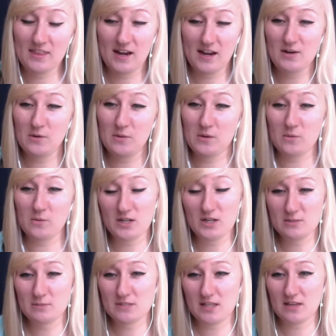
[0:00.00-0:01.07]
don't want to watch
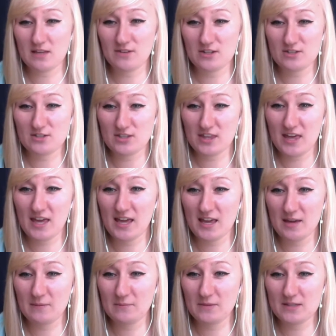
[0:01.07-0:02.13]
them until I finish the
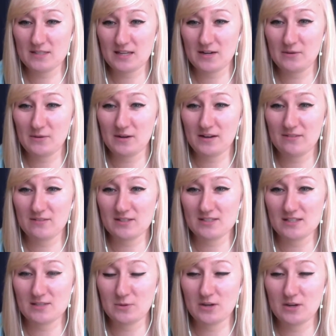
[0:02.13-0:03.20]
game because I don't want if there's a
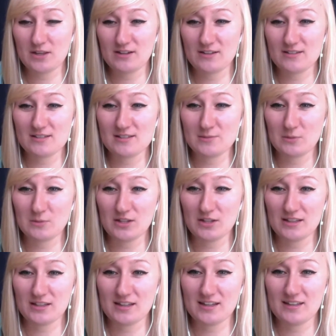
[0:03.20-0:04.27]
spoiler to spoil
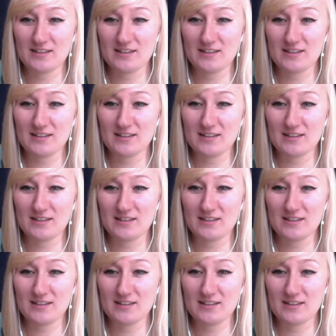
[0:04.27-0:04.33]
it.